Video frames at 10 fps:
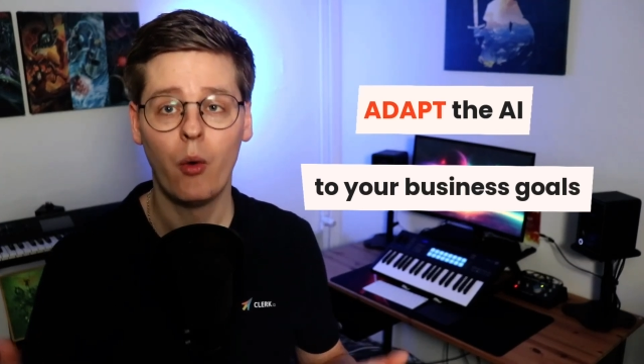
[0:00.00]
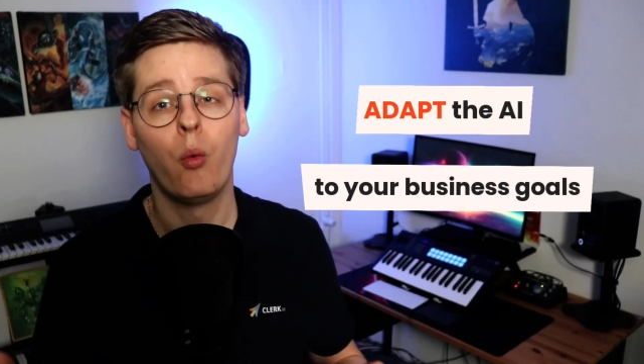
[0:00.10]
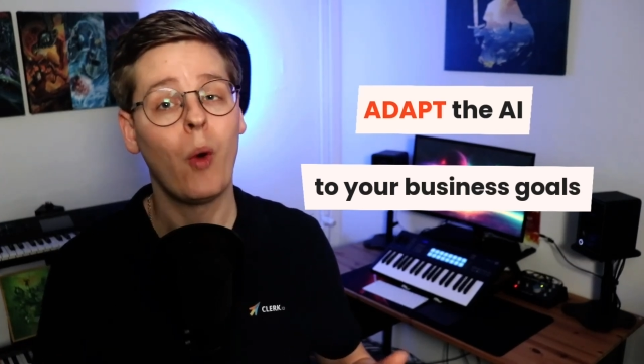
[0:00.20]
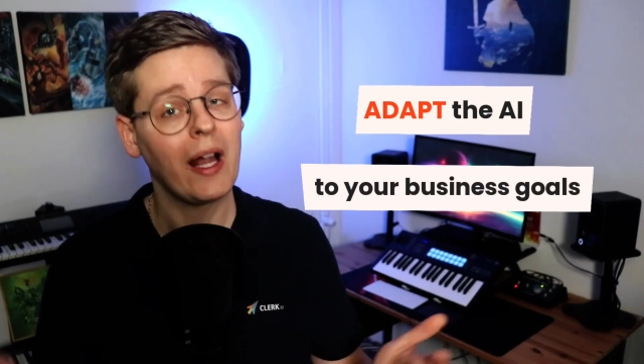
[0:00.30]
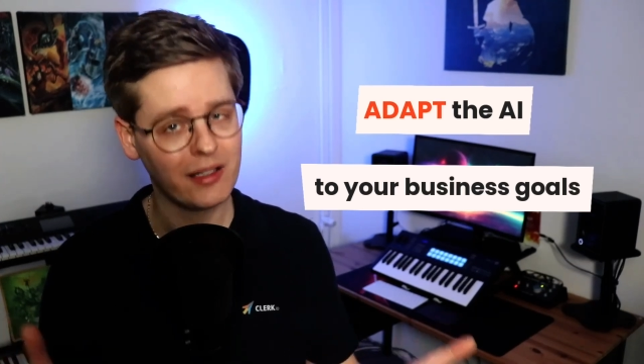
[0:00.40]

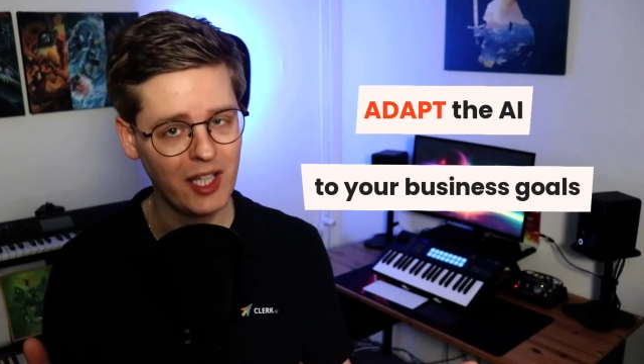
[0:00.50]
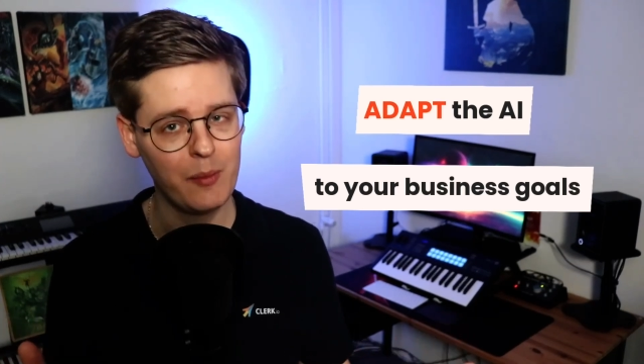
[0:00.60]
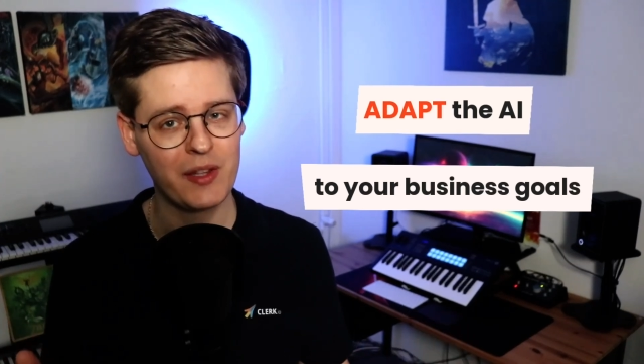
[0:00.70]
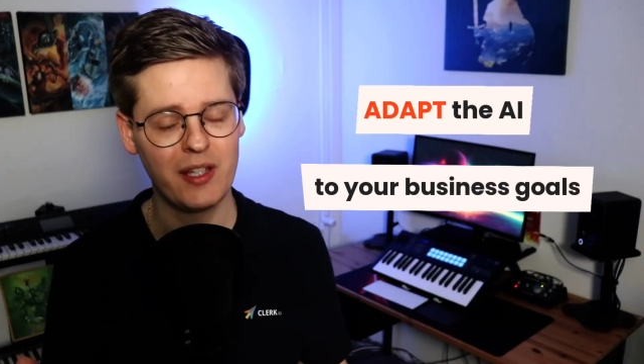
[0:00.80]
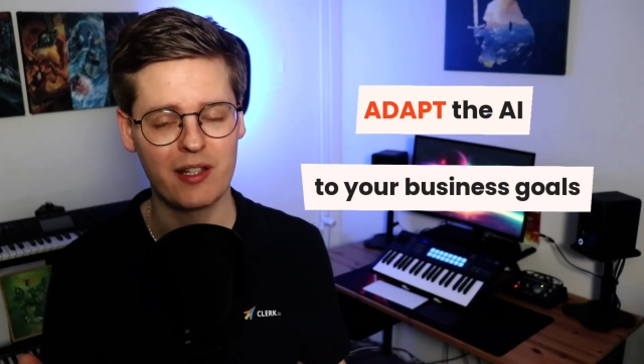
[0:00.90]
while
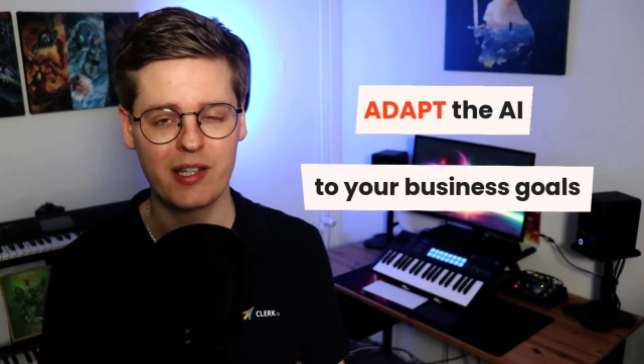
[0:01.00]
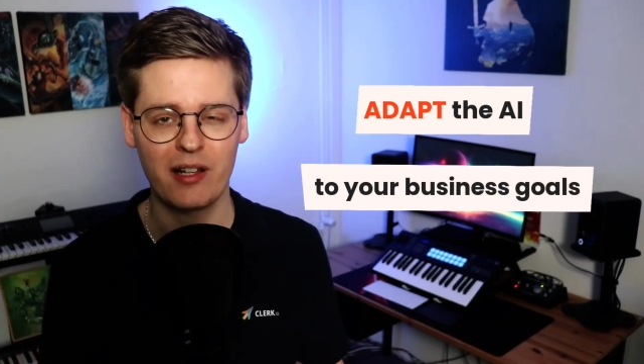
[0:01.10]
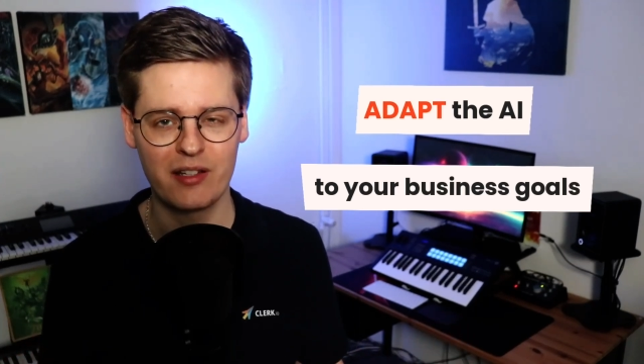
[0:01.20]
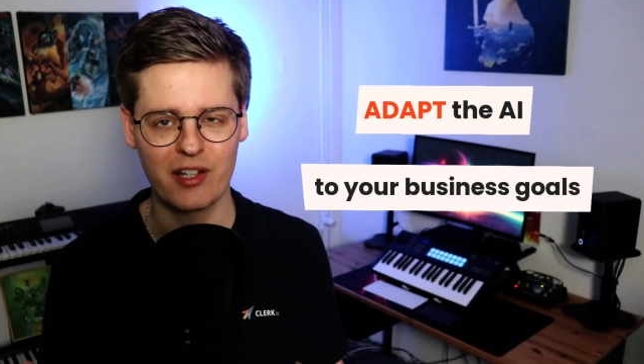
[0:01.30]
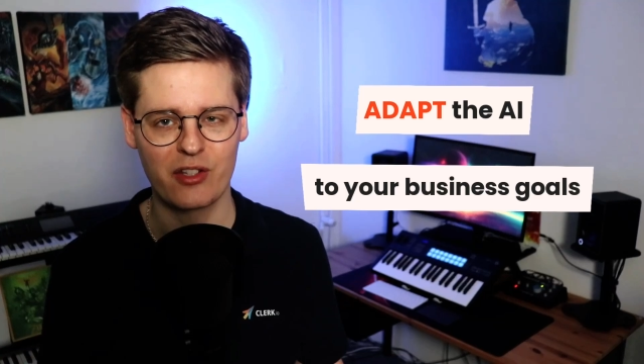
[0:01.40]
keeping the
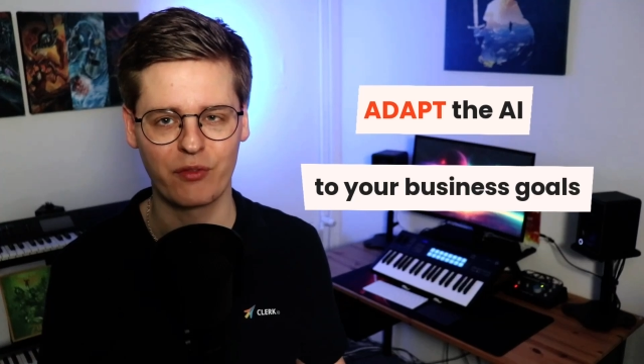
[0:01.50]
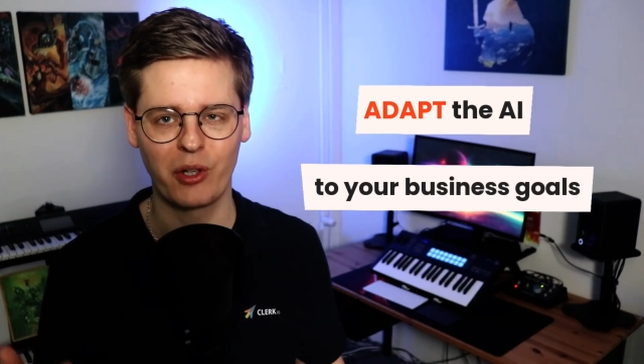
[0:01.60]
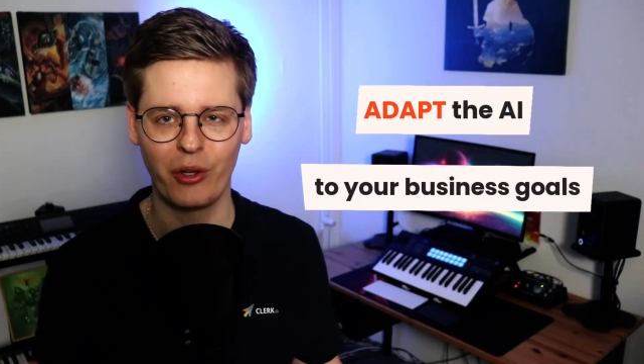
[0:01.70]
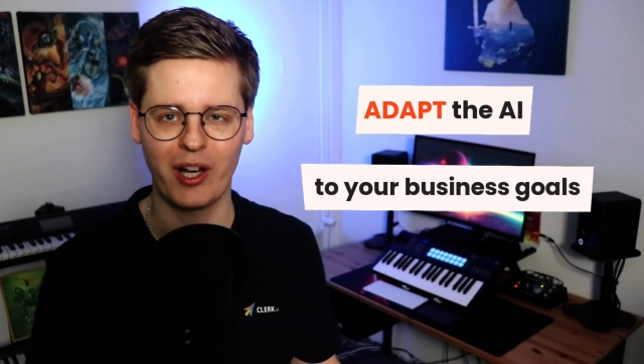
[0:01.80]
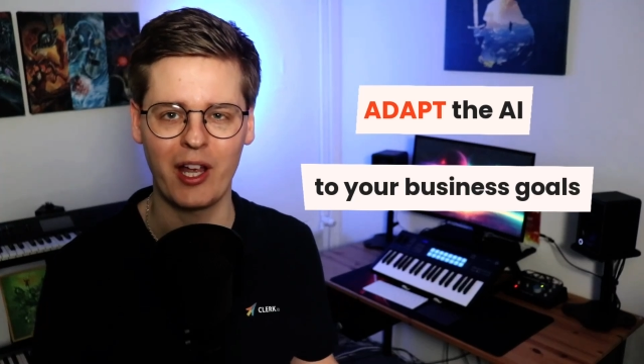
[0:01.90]
intelligence of
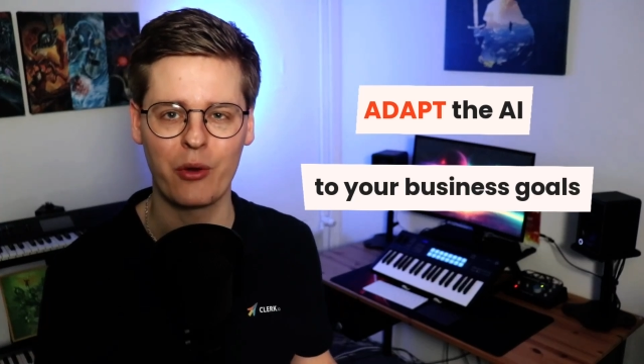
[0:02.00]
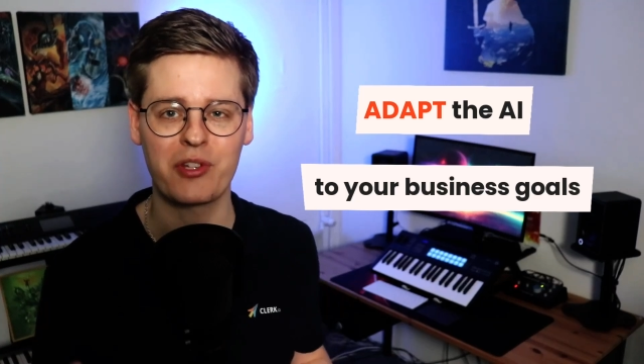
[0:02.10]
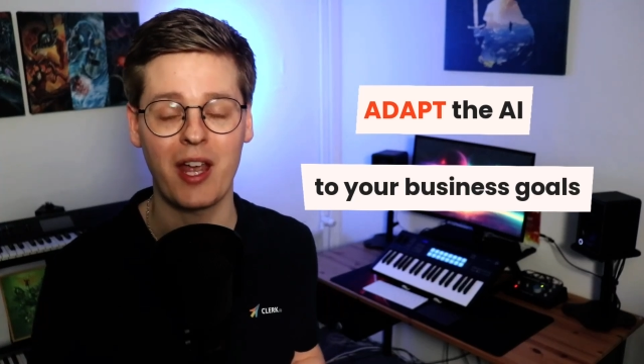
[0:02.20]
Clerk.io's